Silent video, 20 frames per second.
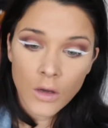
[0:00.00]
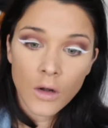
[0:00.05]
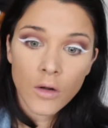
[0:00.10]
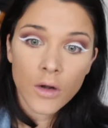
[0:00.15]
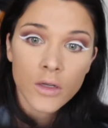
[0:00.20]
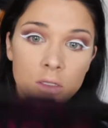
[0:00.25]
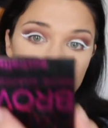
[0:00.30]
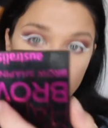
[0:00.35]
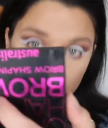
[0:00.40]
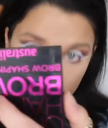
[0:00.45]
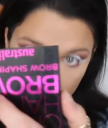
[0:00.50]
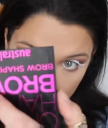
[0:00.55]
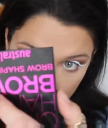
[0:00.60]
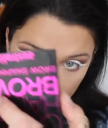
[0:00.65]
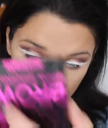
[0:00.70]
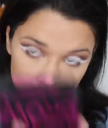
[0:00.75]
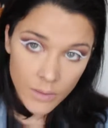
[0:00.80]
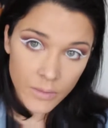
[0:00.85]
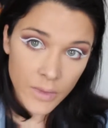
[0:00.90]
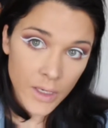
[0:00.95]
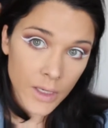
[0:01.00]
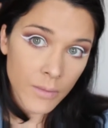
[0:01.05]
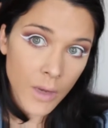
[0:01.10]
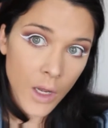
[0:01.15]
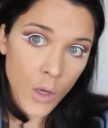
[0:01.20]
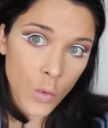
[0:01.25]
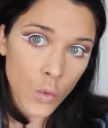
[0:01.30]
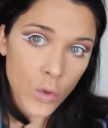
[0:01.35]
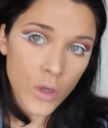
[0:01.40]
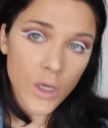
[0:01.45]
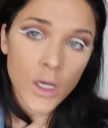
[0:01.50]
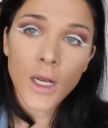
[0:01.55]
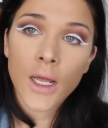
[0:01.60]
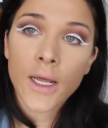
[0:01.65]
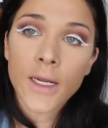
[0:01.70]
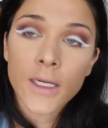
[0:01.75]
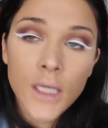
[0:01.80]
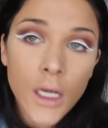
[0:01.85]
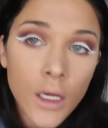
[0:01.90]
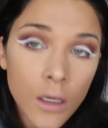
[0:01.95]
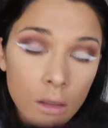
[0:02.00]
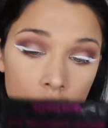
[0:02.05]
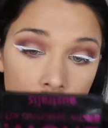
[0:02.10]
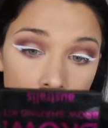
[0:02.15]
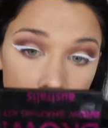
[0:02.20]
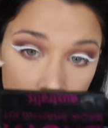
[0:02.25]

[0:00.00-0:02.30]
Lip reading: Alright, so I'm going to stick some in my waterline now.